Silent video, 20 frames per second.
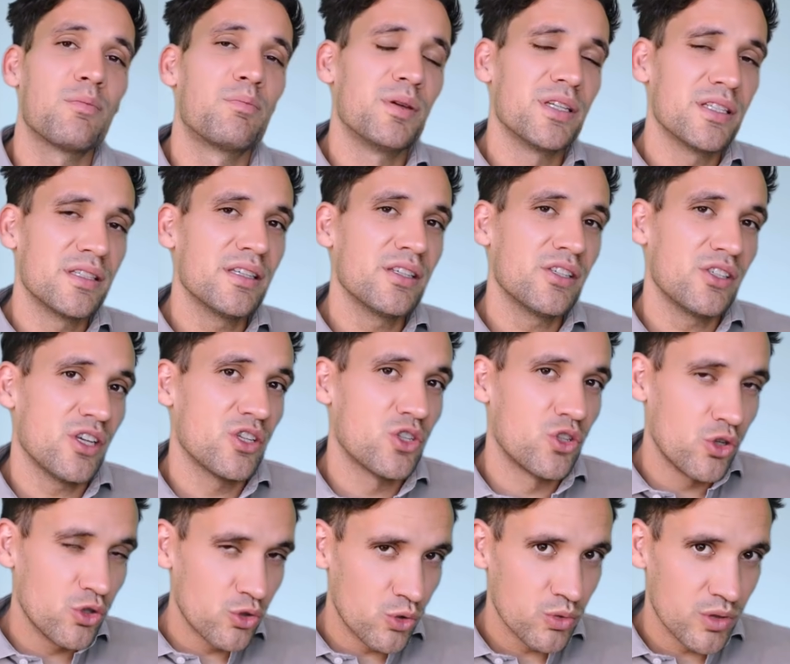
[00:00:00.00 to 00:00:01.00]
our business
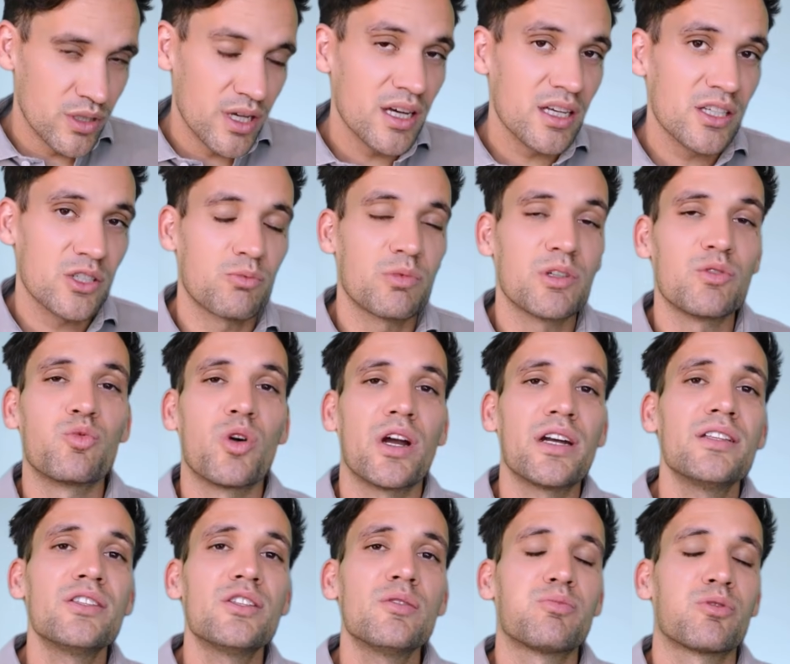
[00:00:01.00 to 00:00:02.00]
as usual task, we
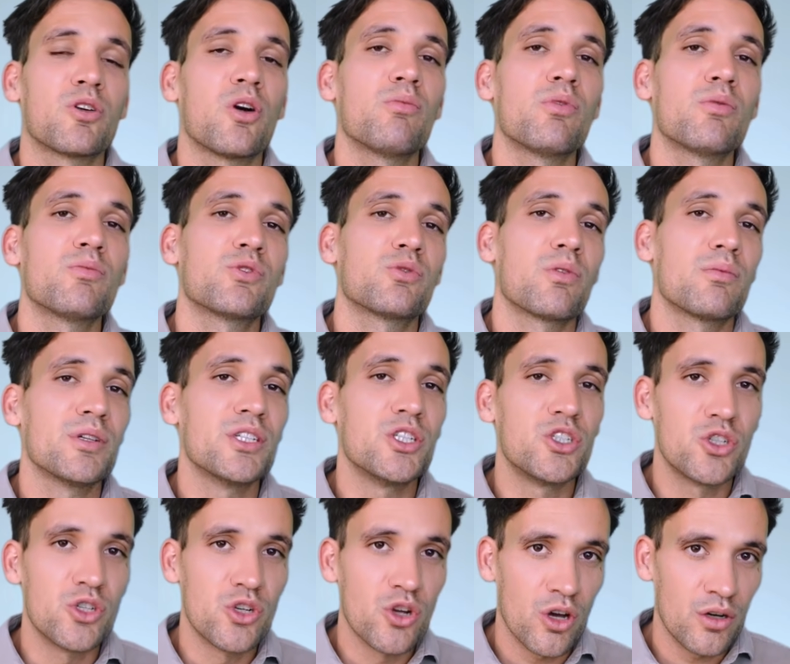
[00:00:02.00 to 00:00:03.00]
run into problems when we
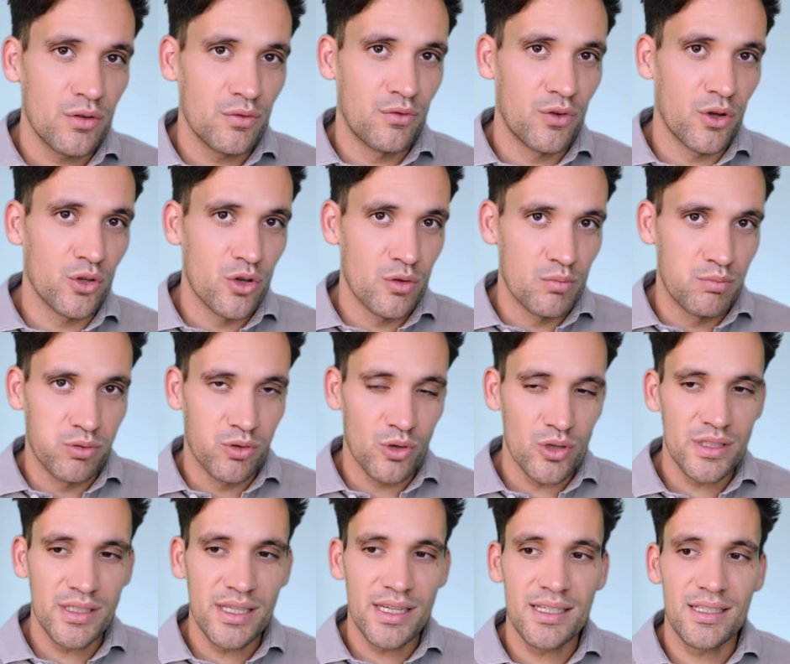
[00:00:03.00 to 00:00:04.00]
do not follow
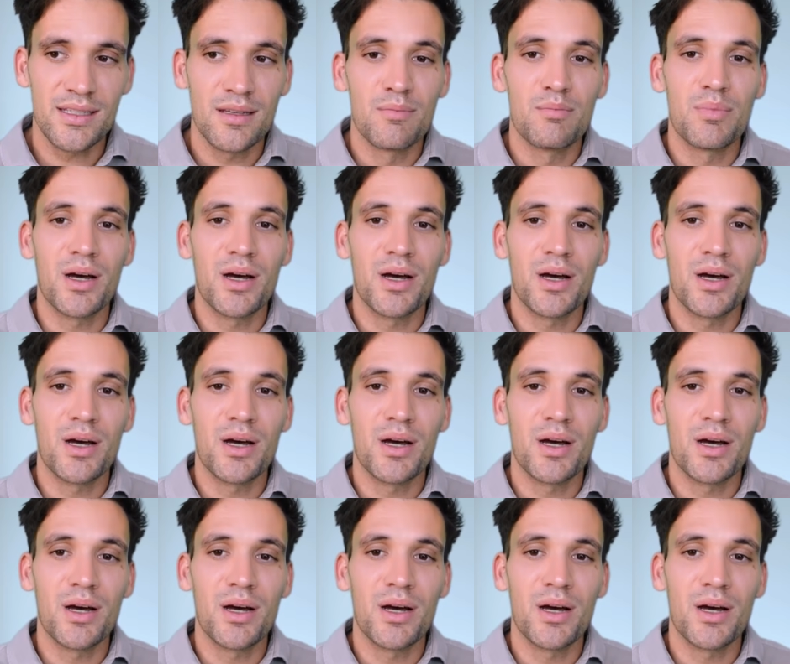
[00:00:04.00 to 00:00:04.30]
process,